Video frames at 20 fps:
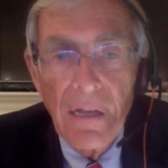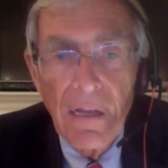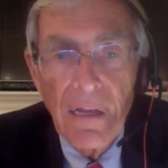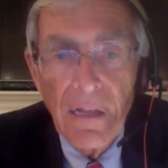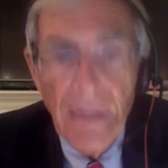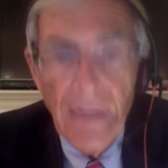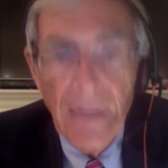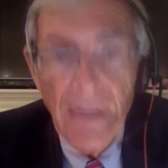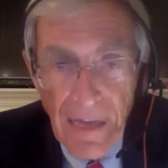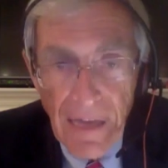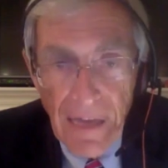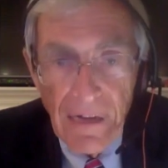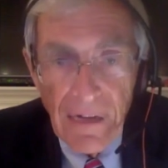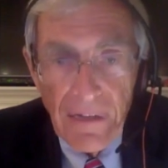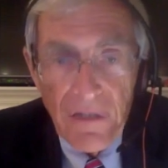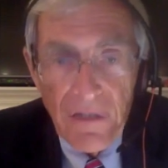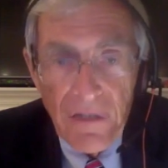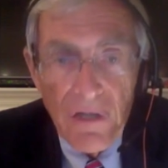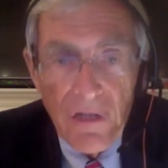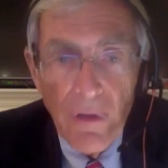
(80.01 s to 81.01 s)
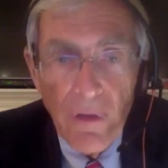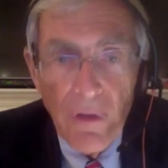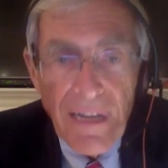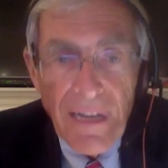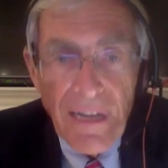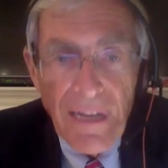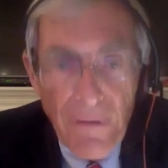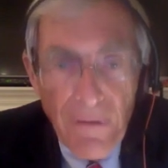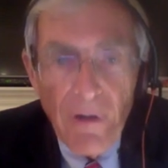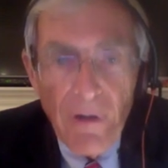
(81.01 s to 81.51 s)
Canada. So that's
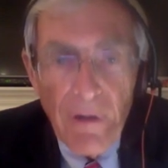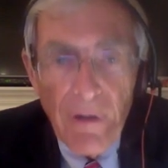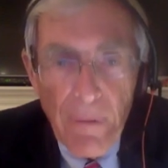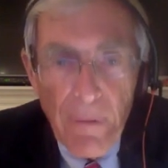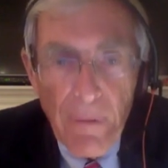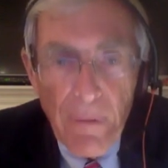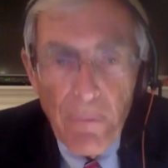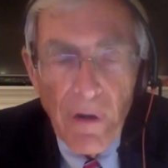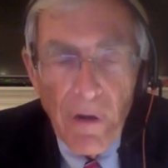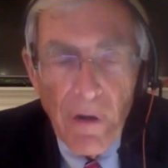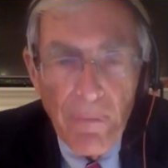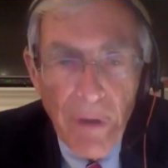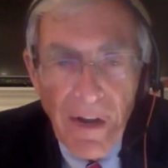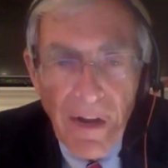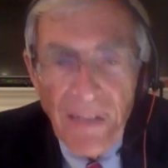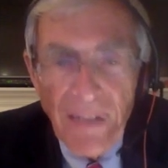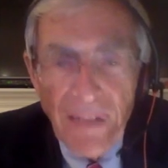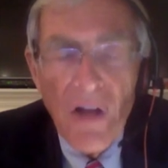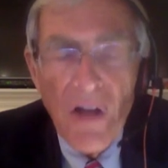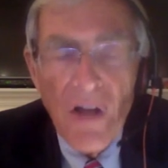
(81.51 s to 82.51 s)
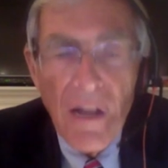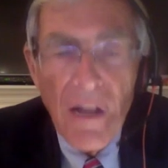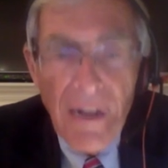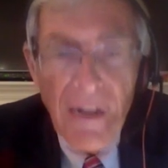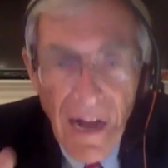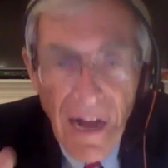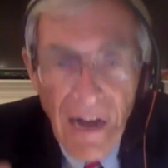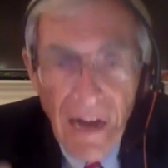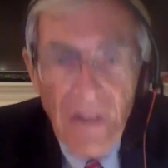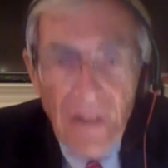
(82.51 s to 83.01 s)
a very important part. It's not an
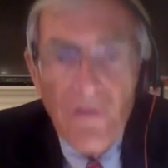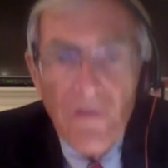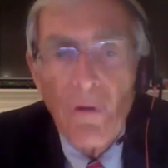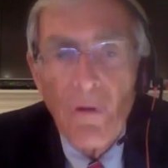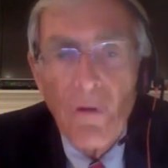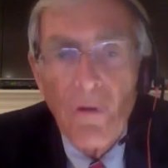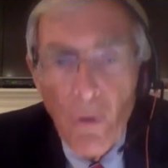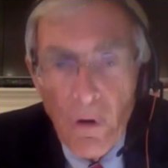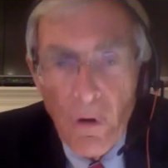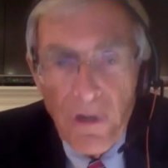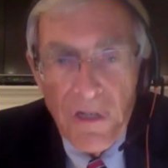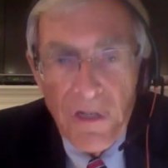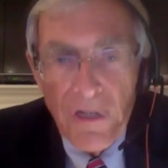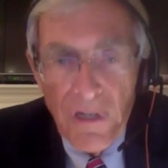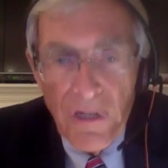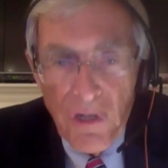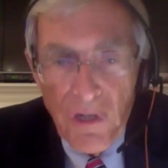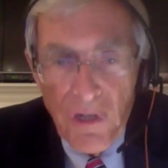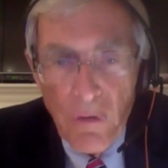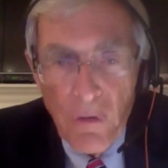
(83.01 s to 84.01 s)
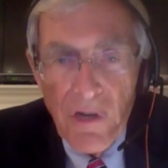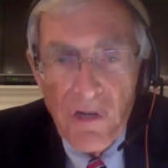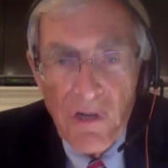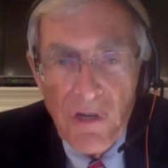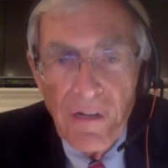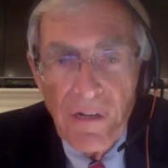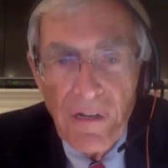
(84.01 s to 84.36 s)
either or situation.